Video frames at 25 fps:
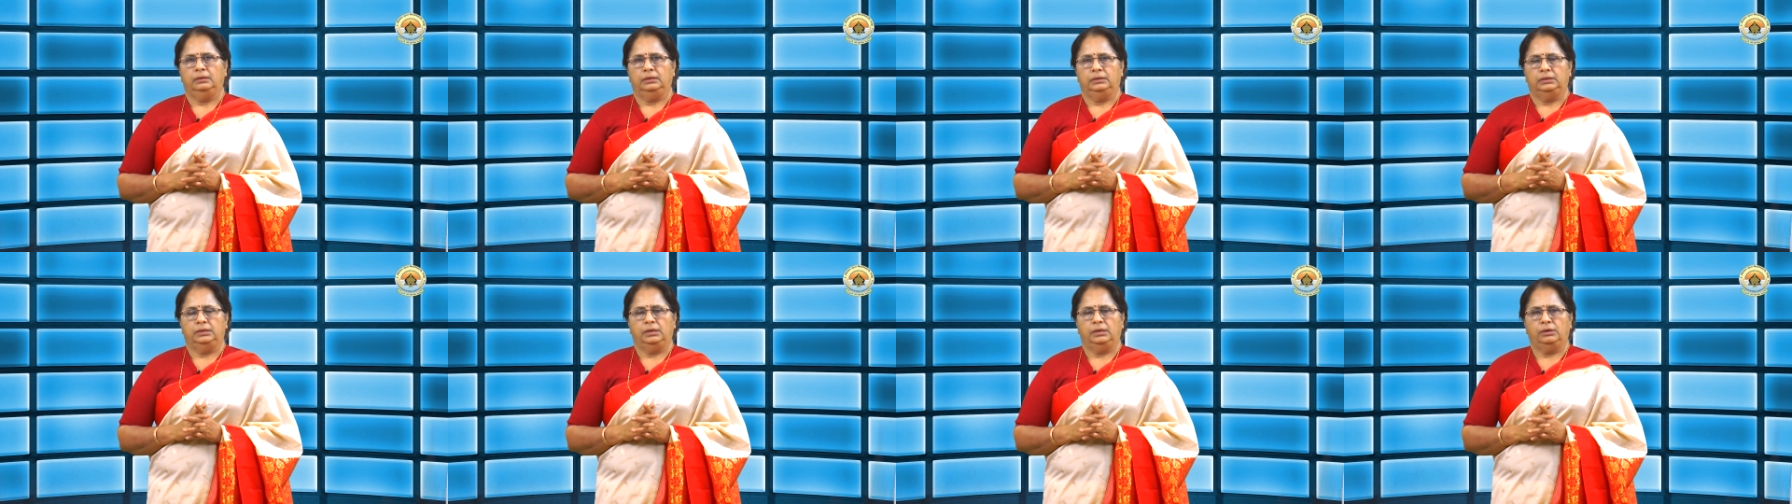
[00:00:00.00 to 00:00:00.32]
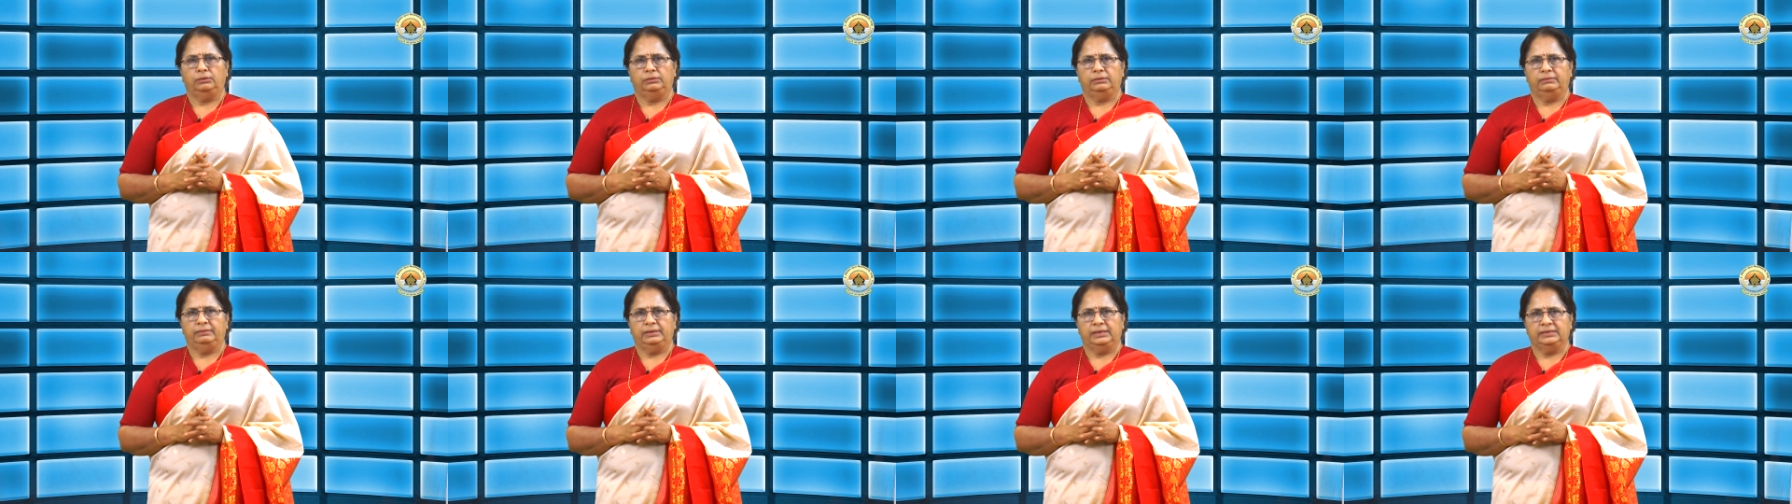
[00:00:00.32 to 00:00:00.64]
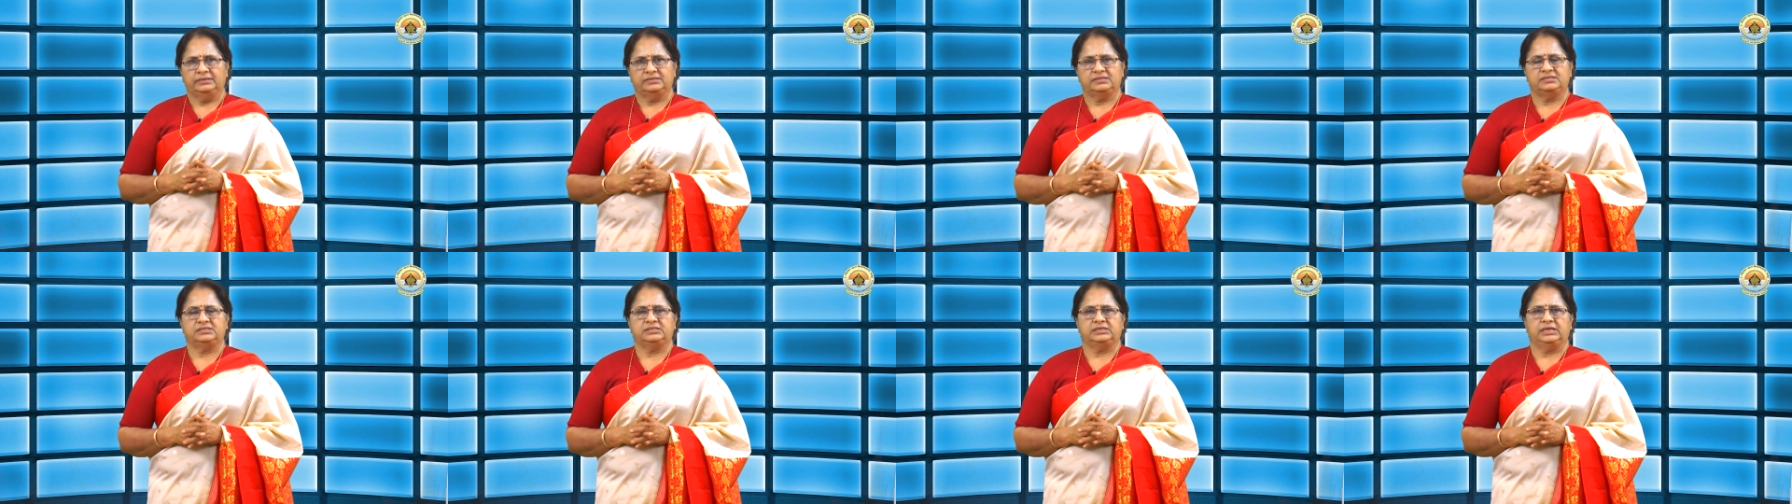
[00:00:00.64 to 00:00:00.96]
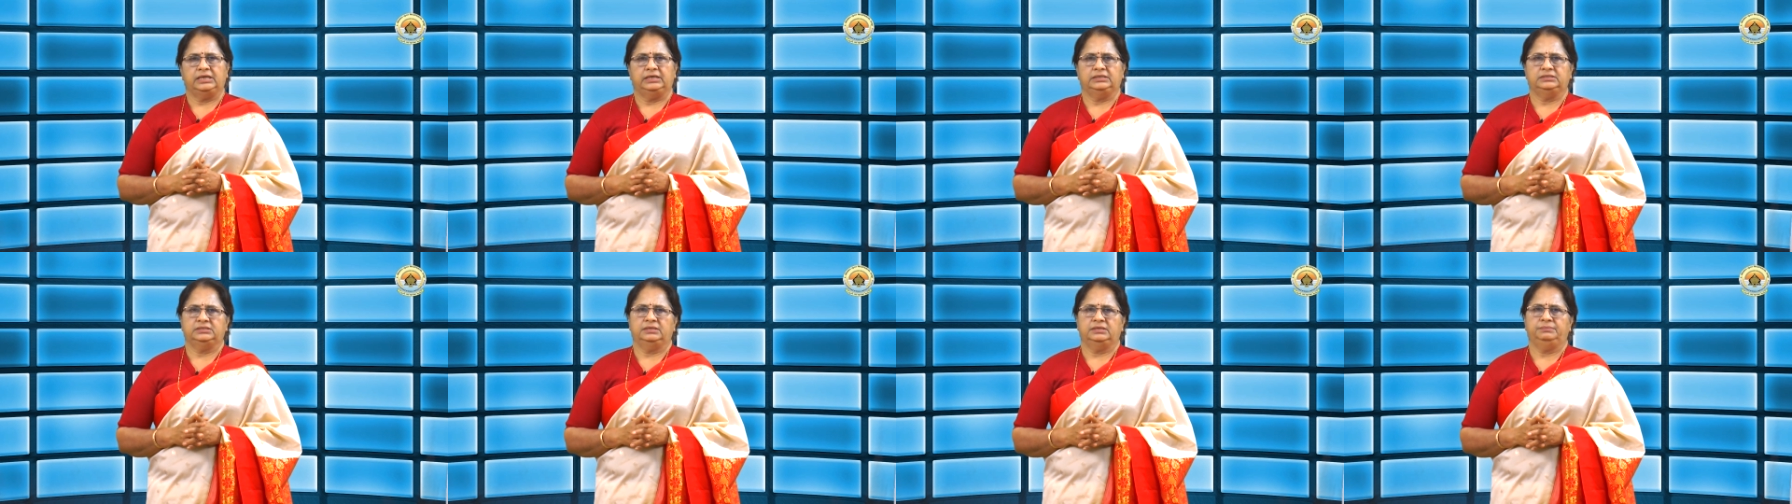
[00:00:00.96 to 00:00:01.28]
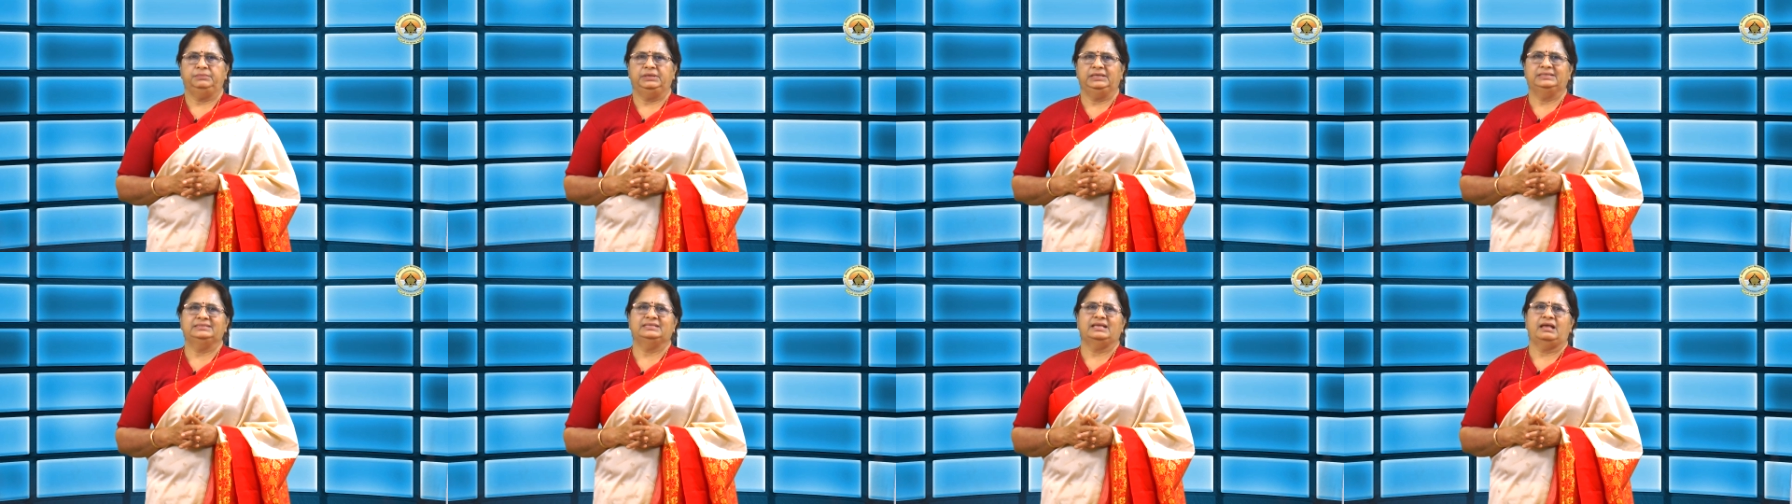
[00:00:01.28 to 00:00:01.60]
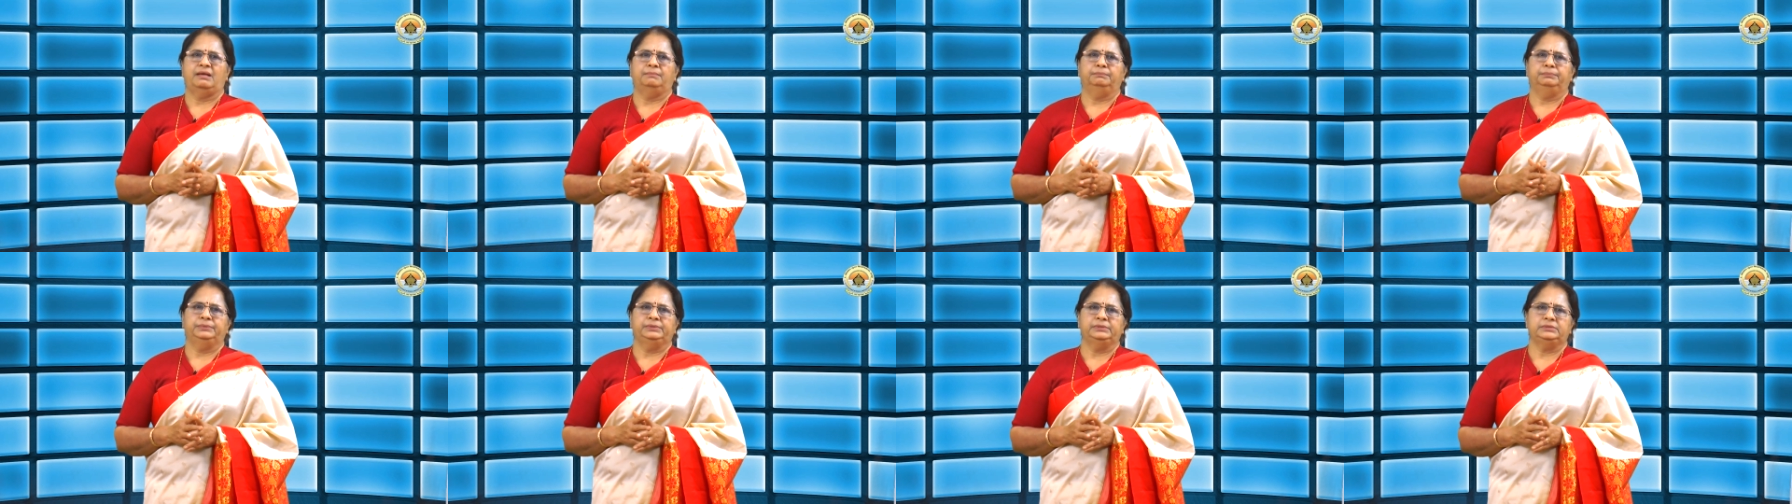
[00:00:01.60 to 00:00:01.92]
Now, let us take some
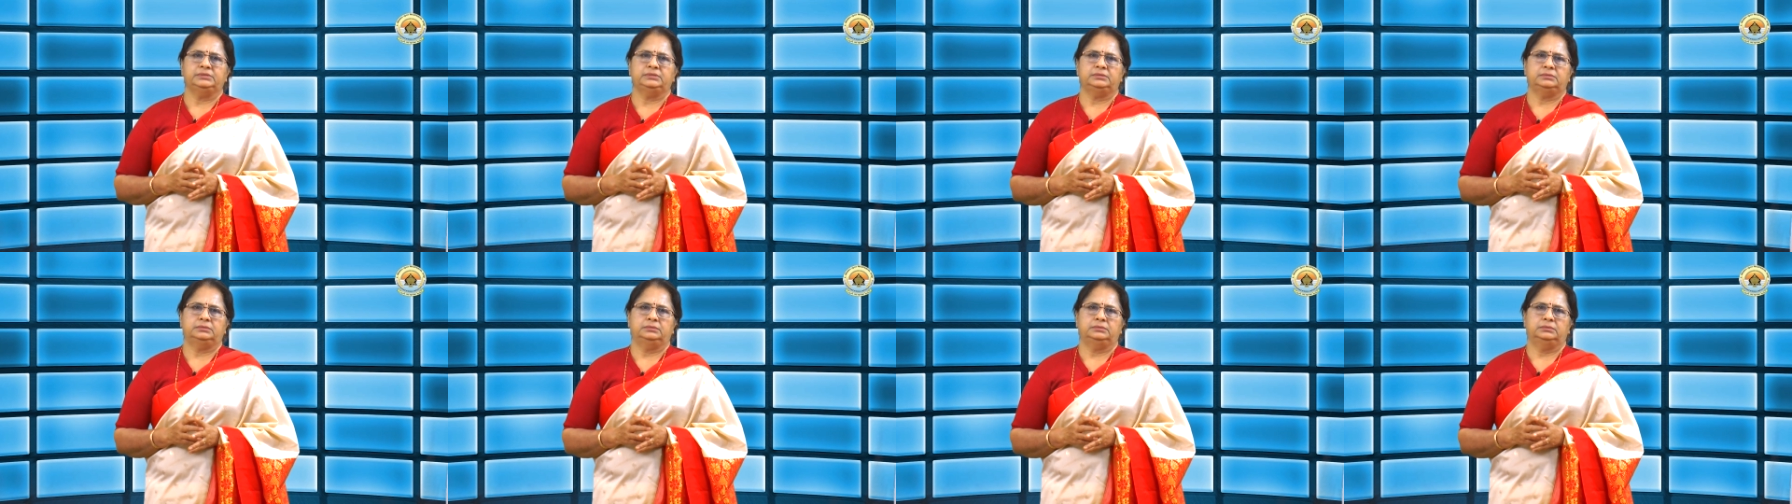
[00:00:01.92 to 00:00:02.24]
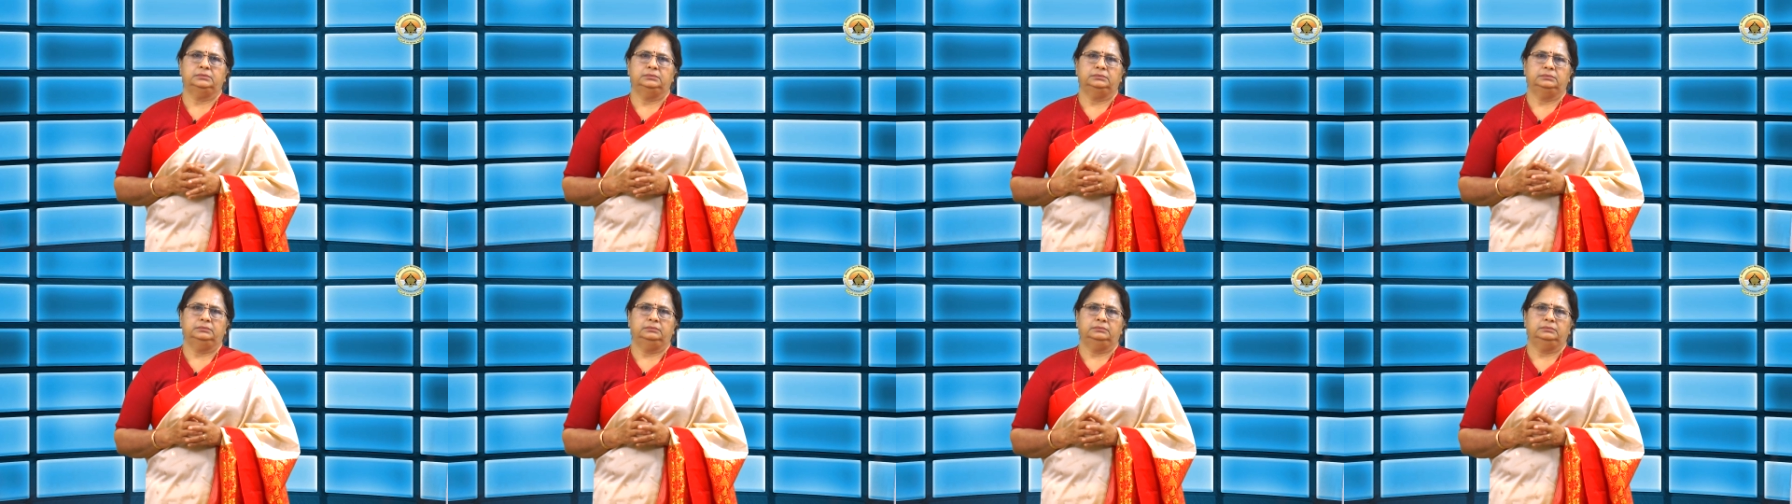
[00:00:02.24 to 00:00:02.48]
examples.